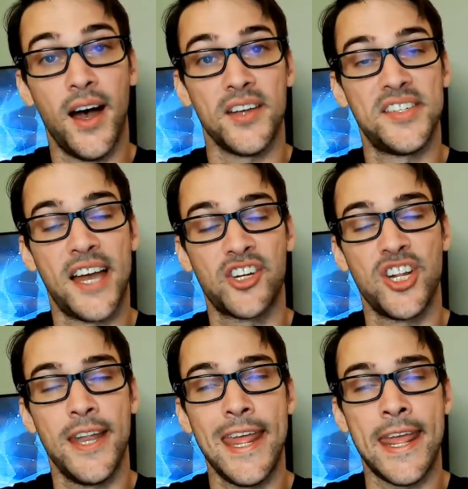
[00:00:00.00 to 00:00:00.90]

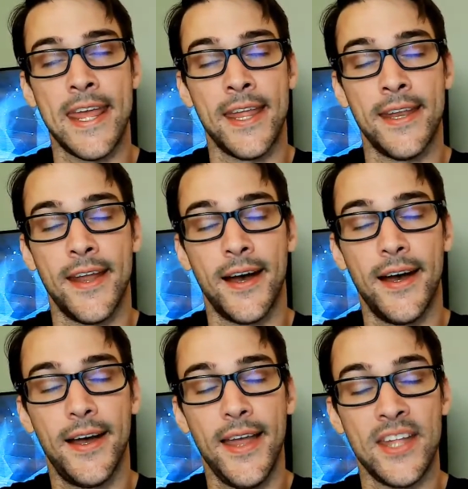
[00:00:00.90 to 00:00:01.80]
section in
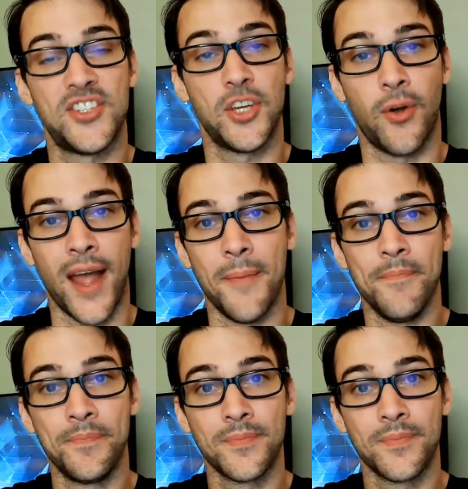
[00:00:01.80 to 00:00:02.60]
Instagram.